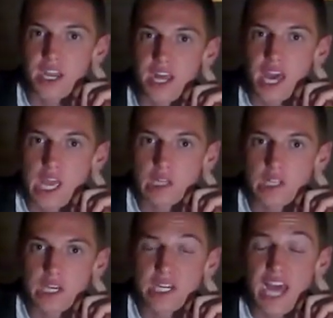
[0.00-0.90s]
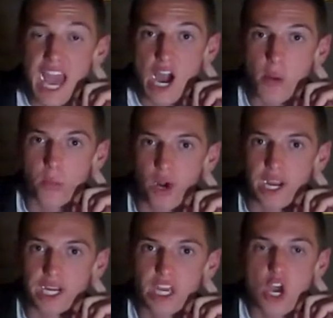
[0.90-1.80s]
an alien
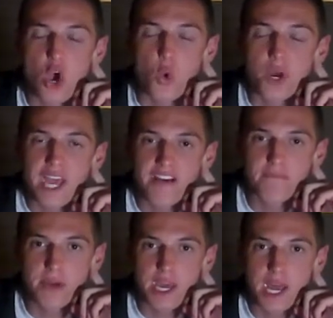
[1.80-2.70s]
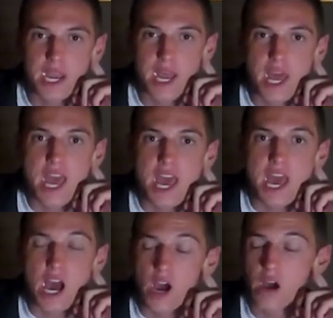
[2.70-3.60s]
outbreak. We have been
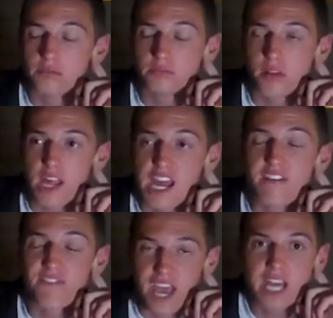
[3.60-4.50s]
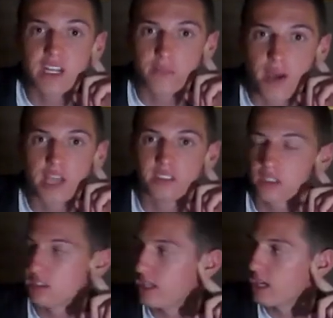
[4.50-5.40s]
um, invaded,
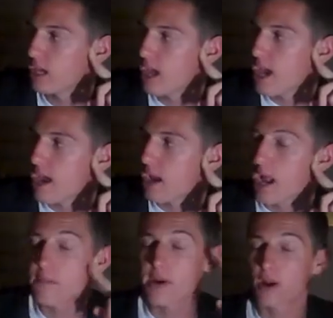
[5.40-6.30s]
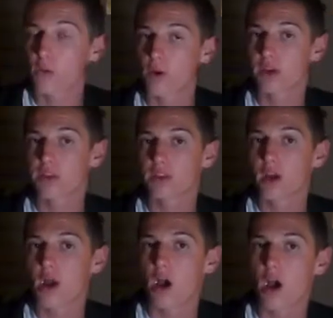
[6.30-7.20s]
basically, and I'm here oh,
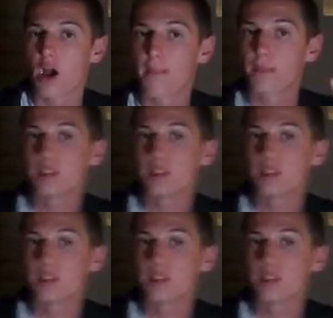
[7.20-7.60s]
with uh,